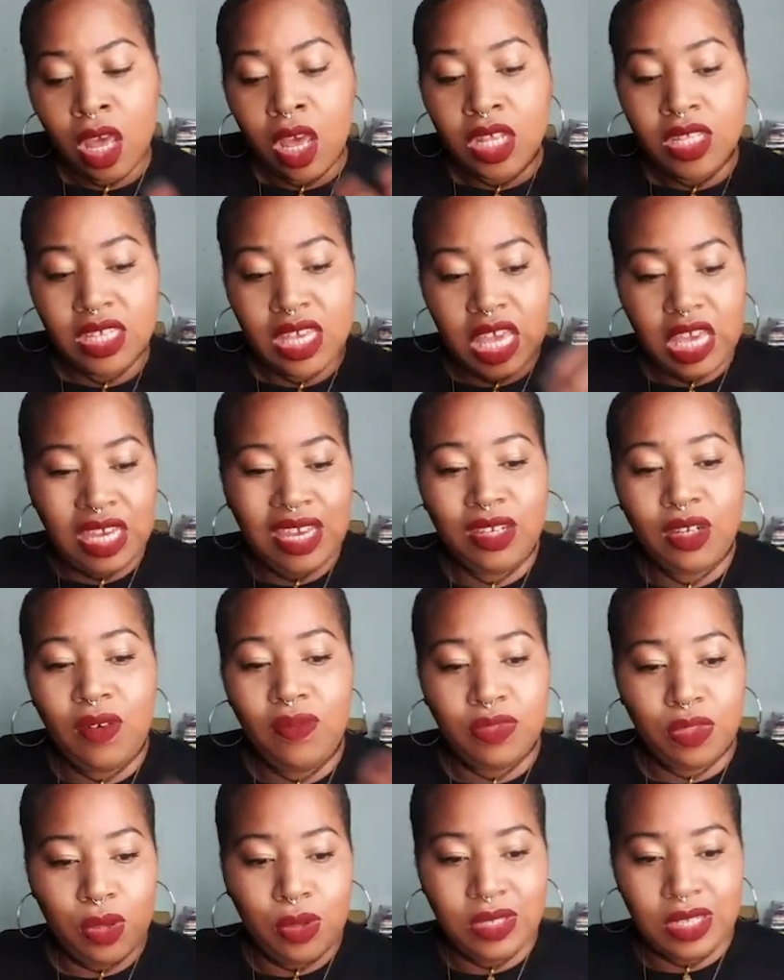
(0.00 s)
taking
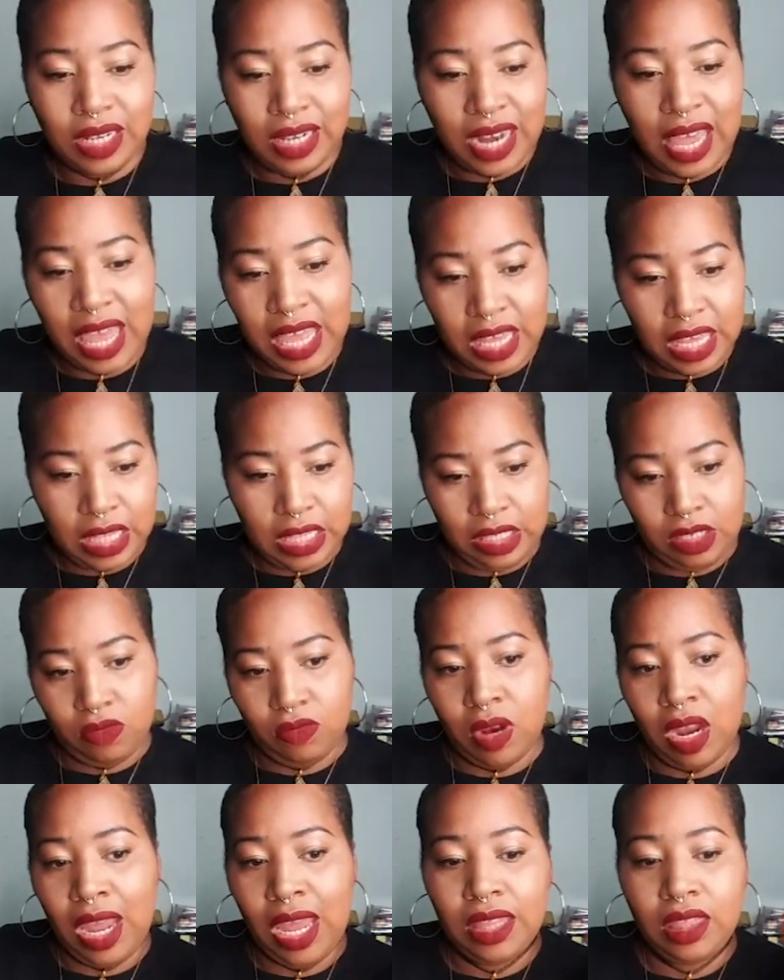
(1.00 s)
off those layers,
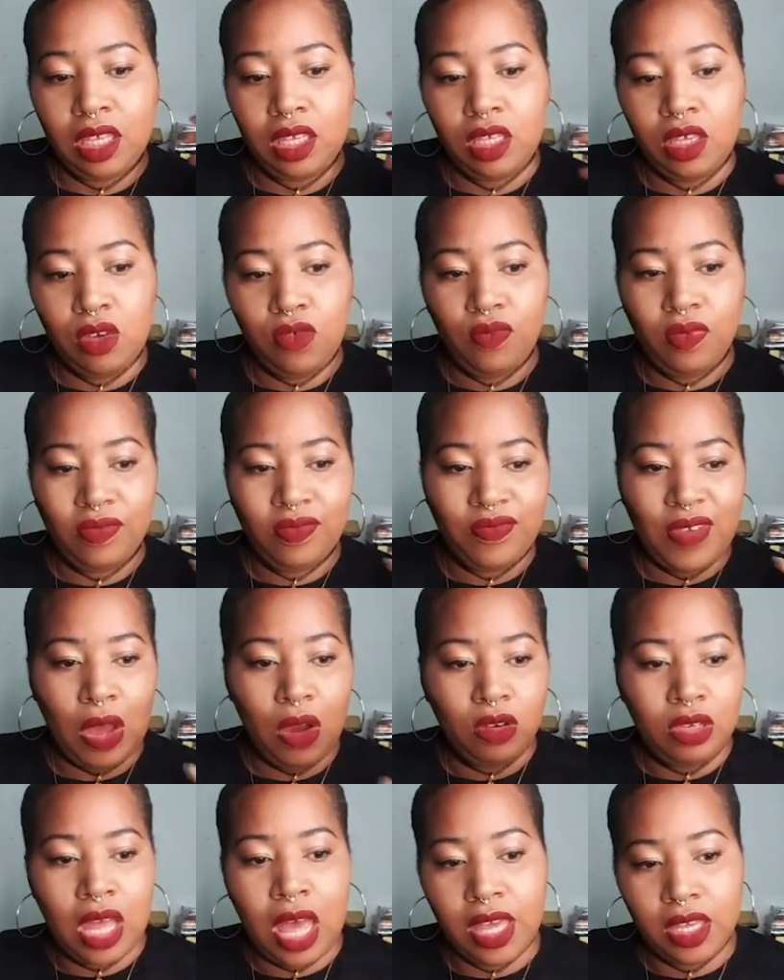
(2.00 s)
right, that you've
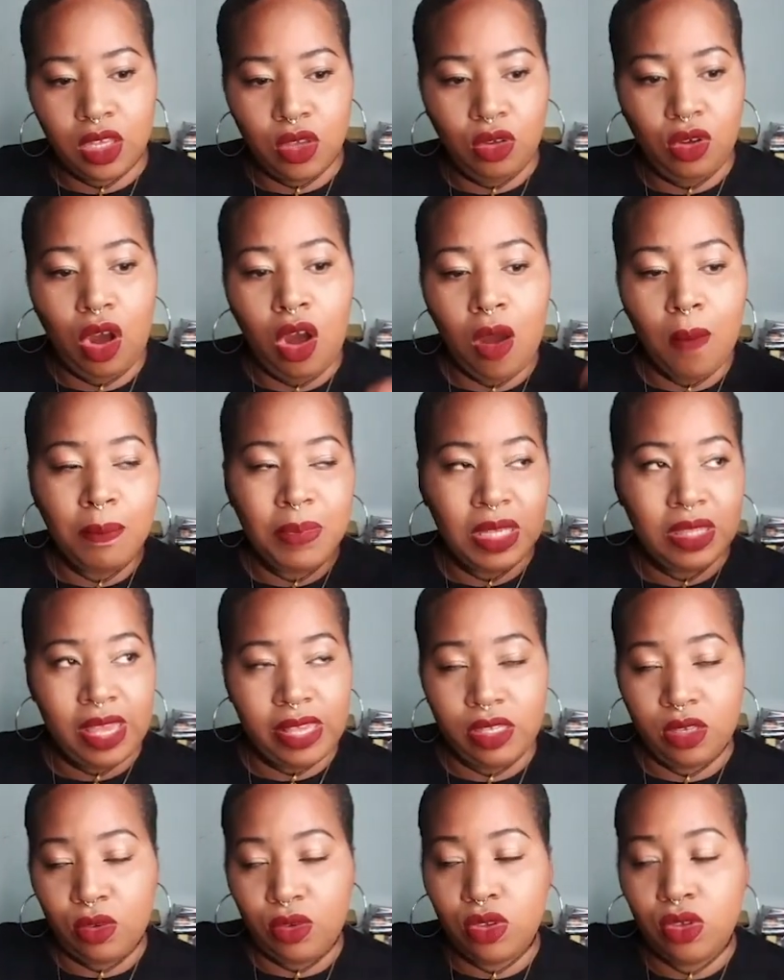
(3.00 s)
felt like you can't be
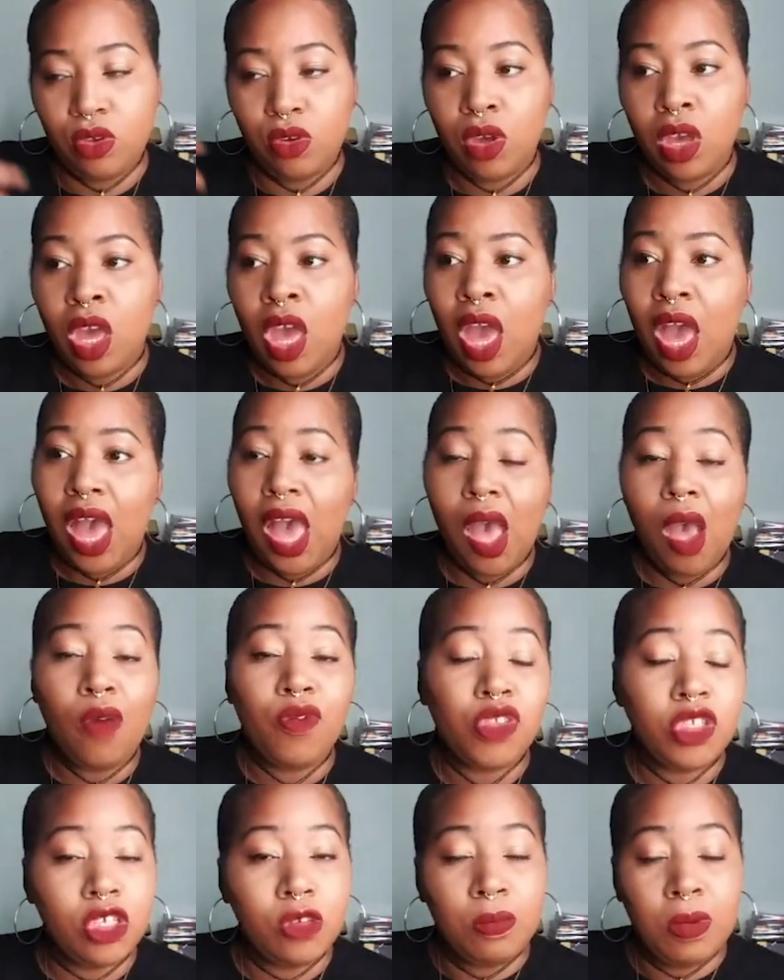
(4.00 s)
this, or you have
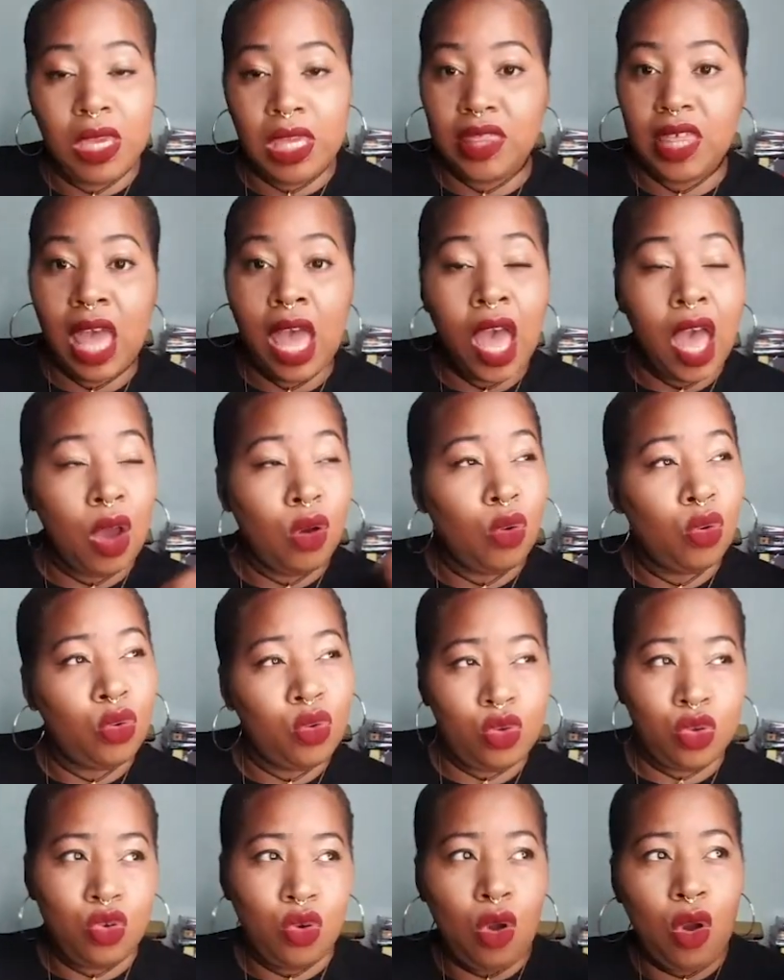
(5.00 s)
to be that,
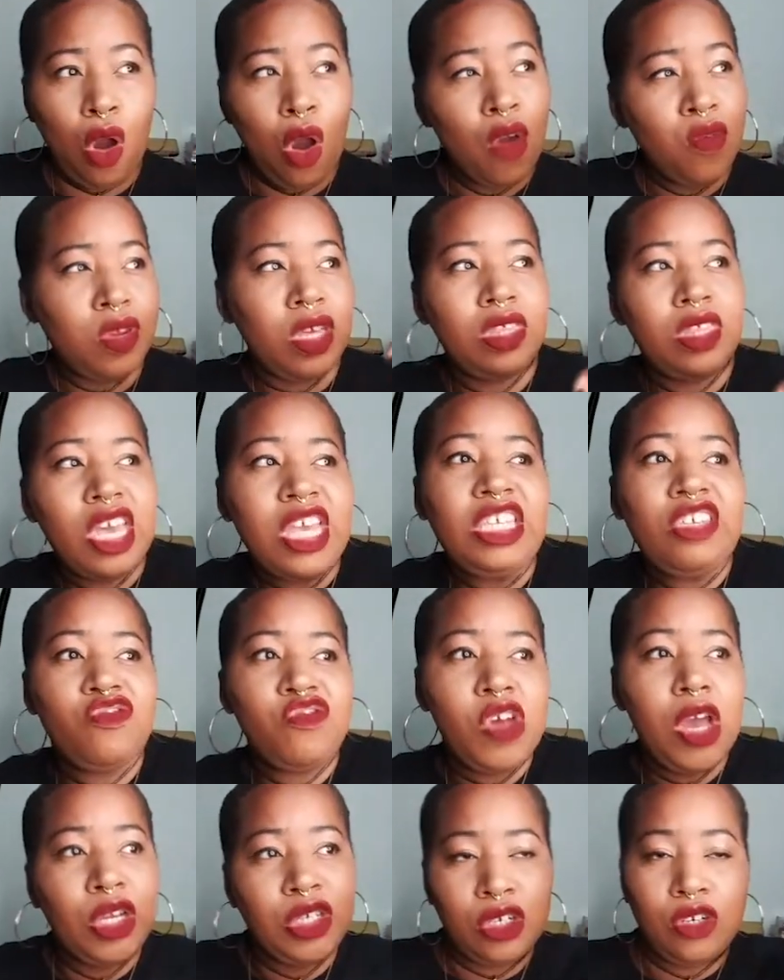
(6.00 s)
or you're only this
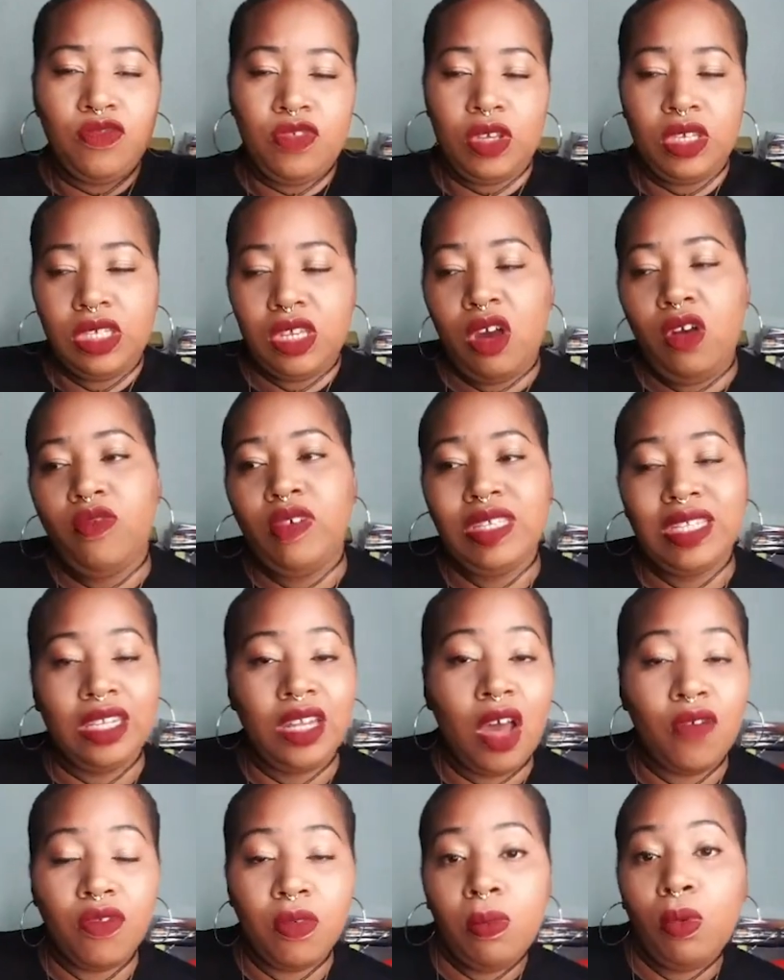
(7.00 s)
version of yourself is
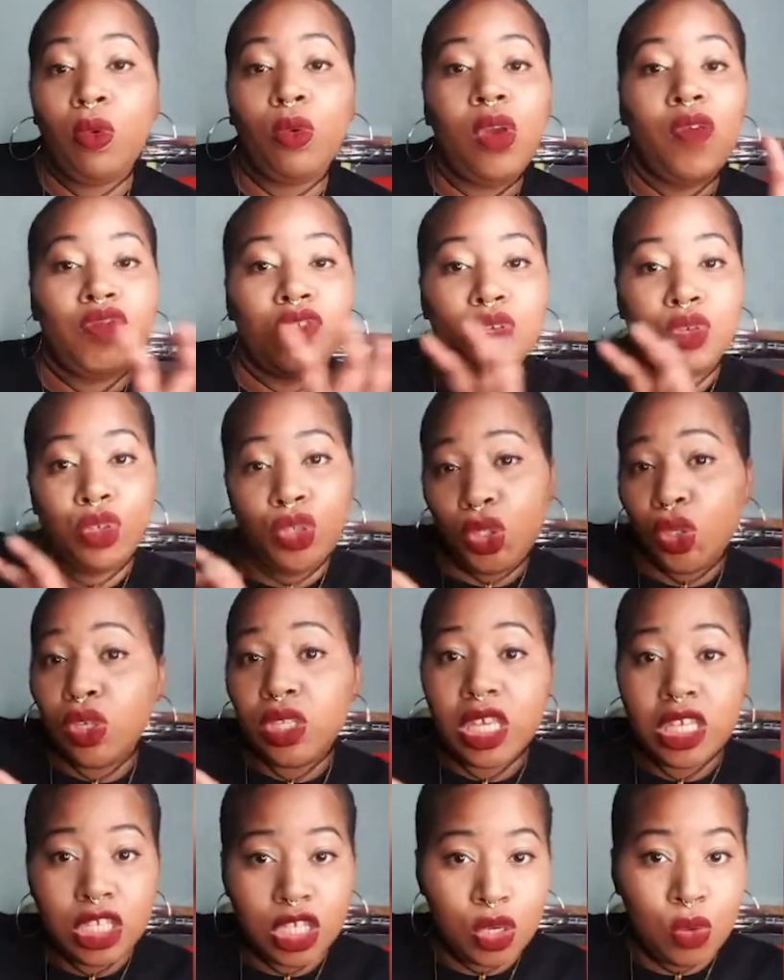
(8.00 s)
lovable. If you do
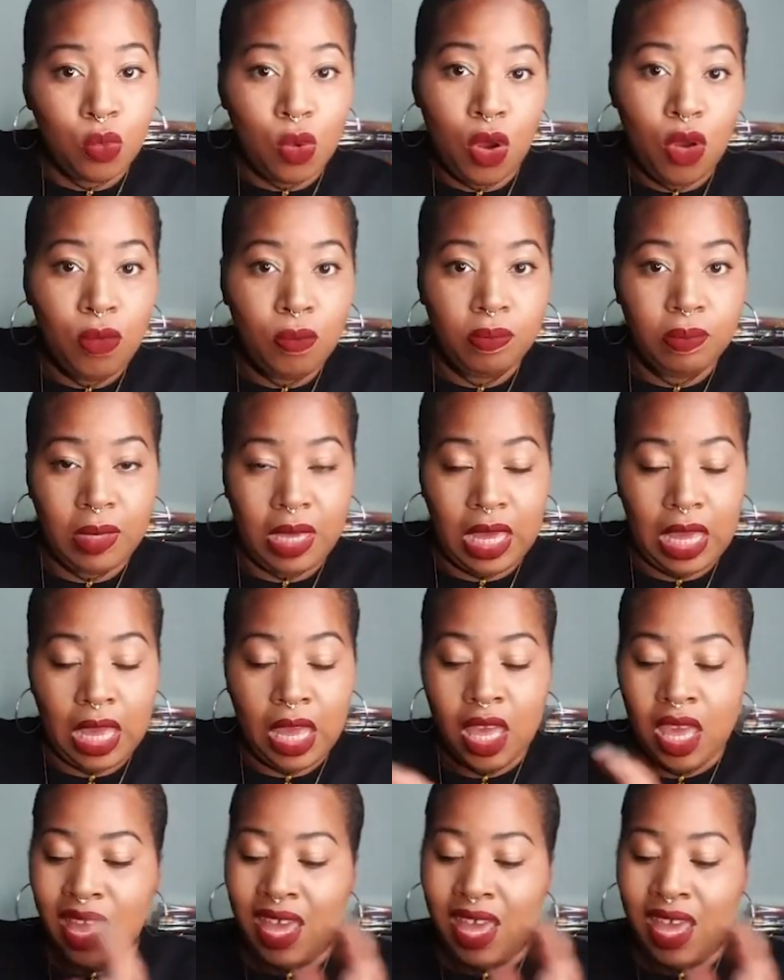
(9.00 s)
this, you won't be.